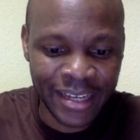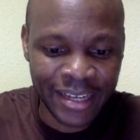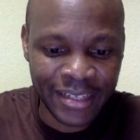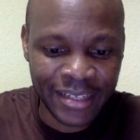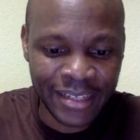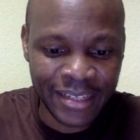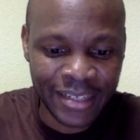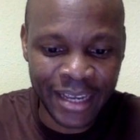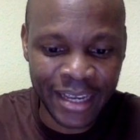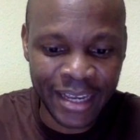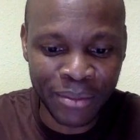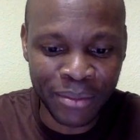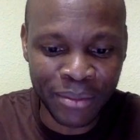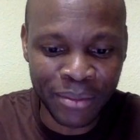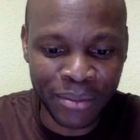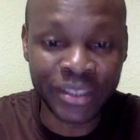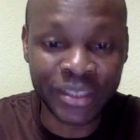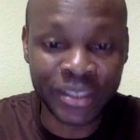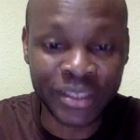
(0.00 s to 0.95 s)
the Mount